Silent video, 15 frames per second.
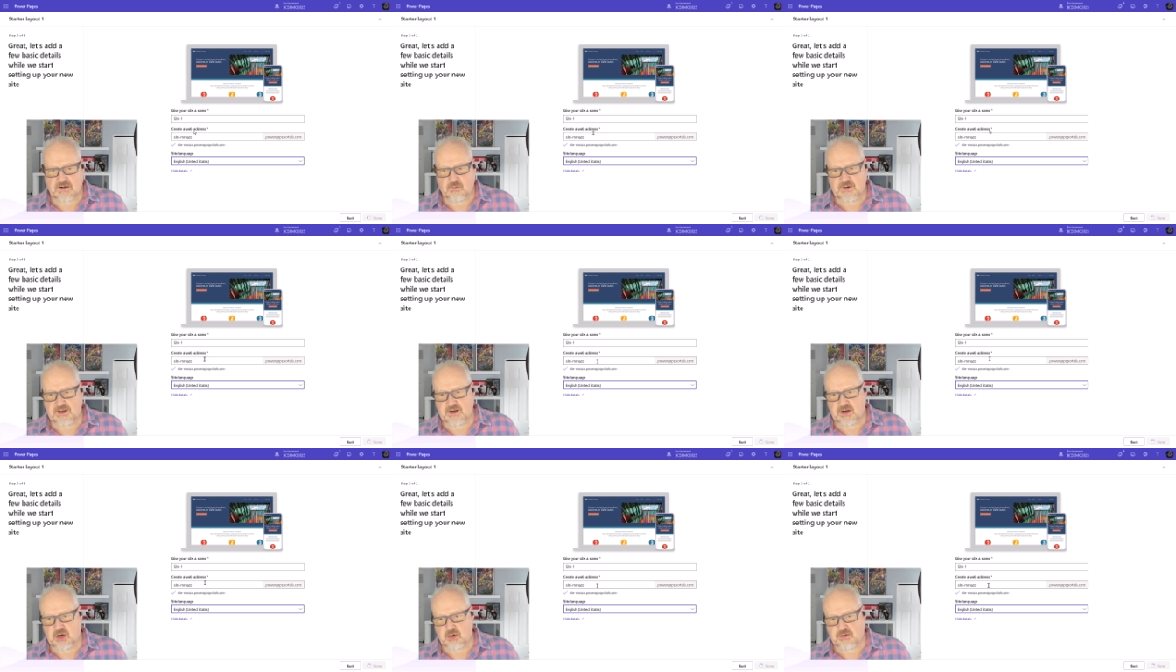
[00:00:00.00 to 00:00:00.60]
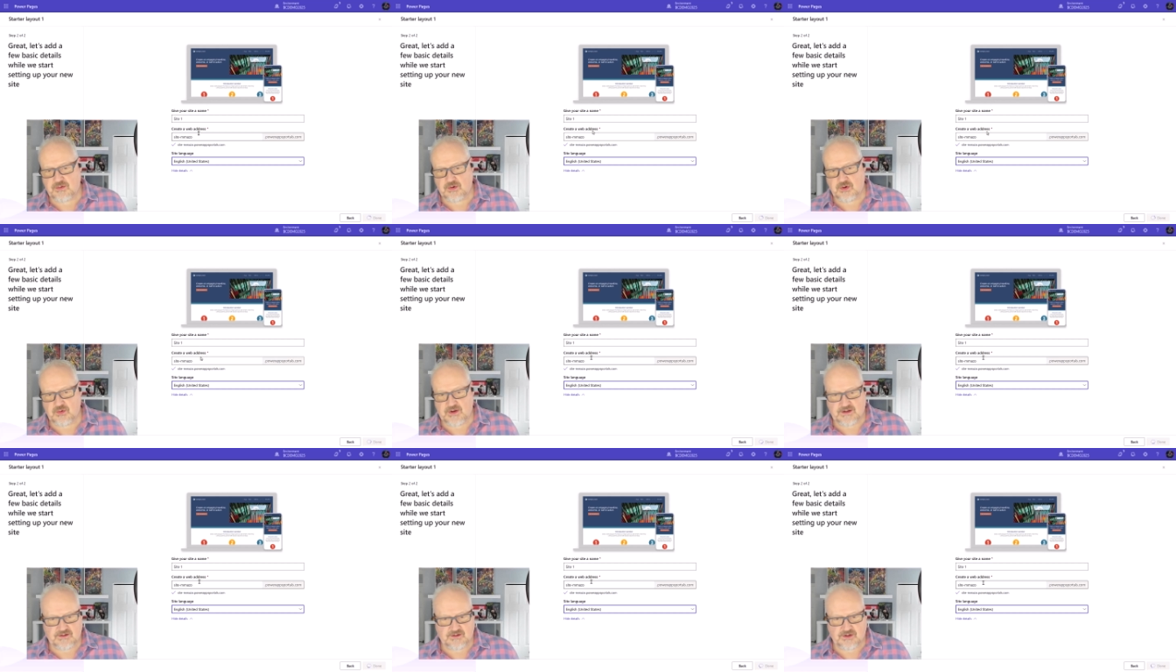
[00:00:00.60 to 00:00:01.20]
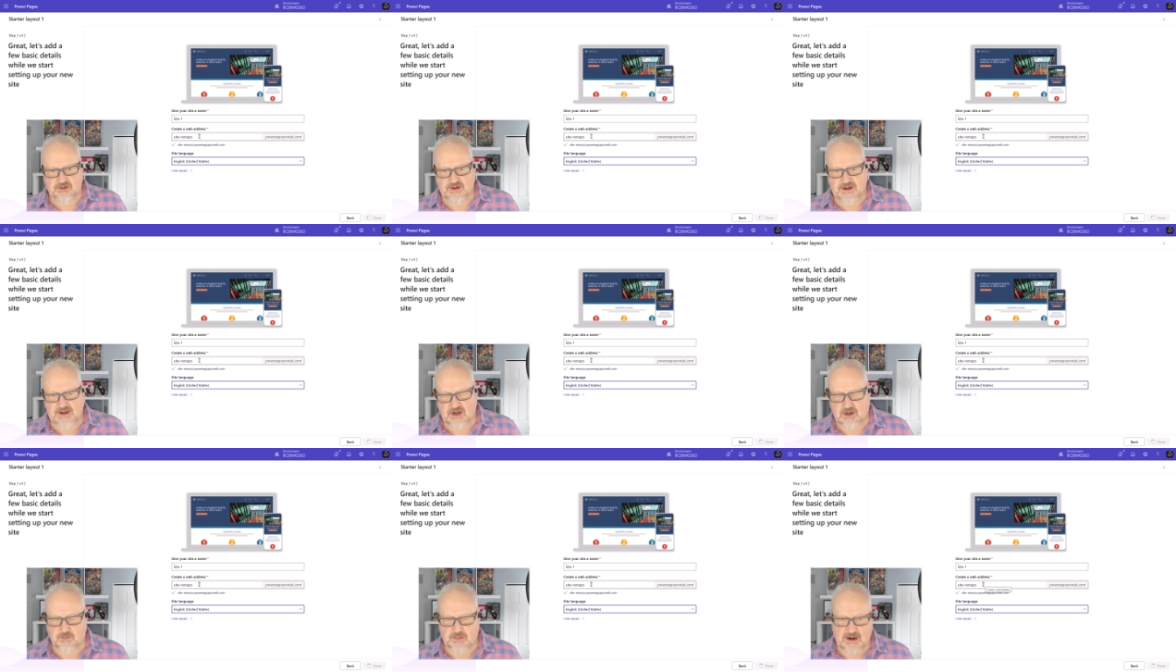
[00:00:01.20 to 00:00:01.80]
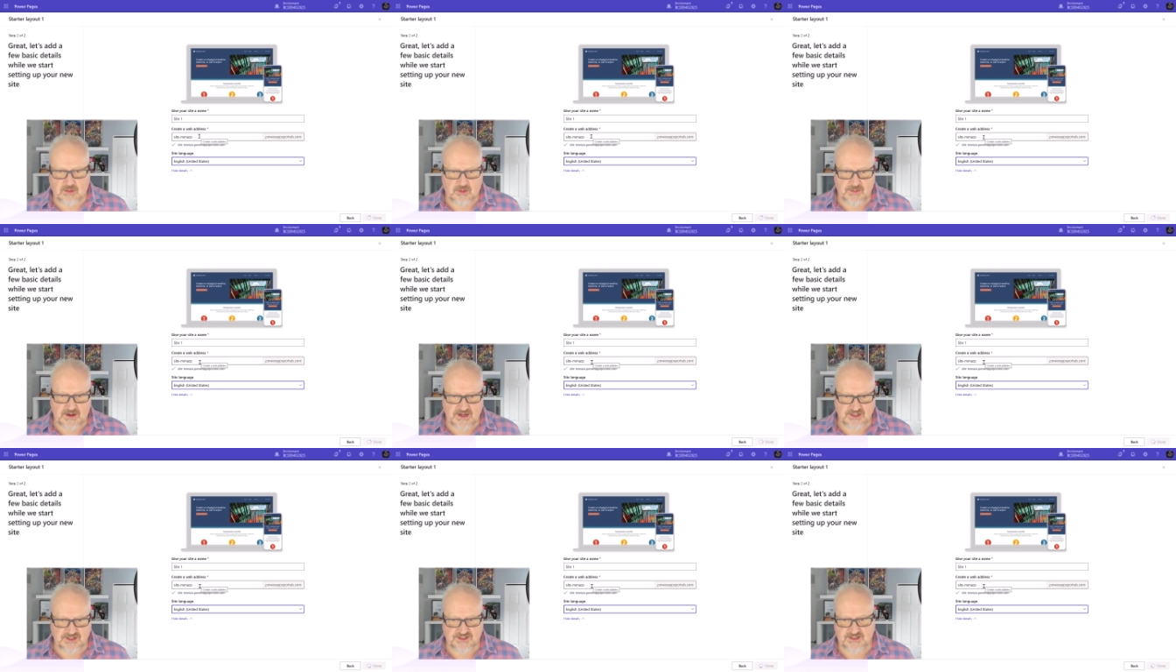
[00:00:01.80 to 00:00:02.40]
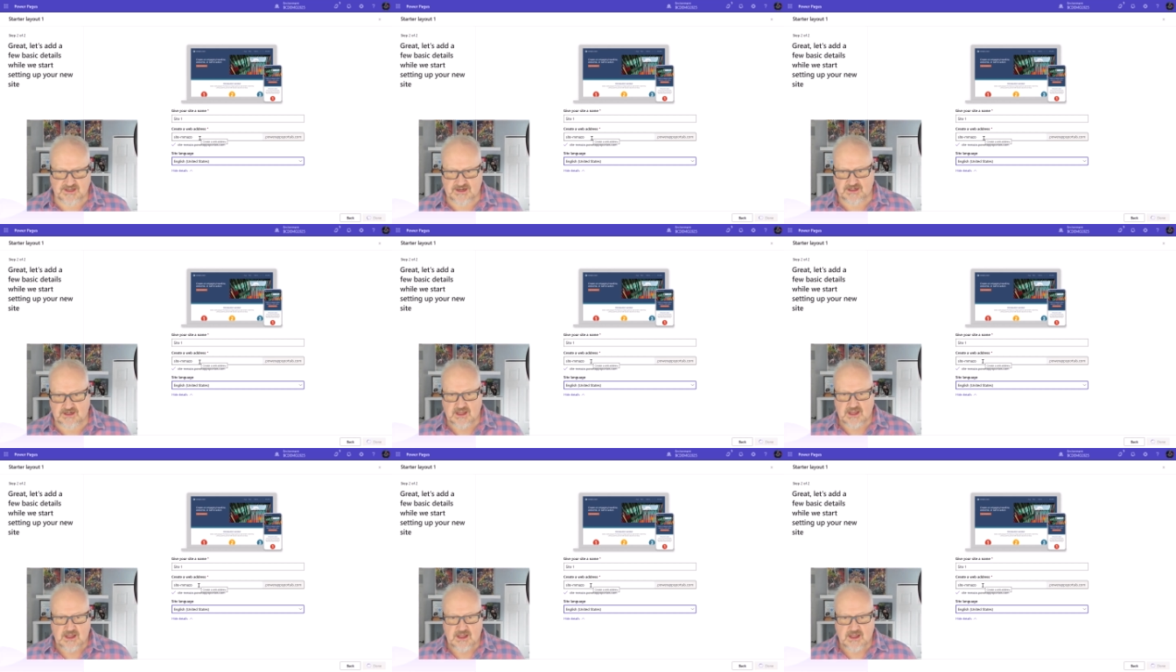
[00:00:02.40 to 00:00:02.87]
can go through and create our Power Pages site.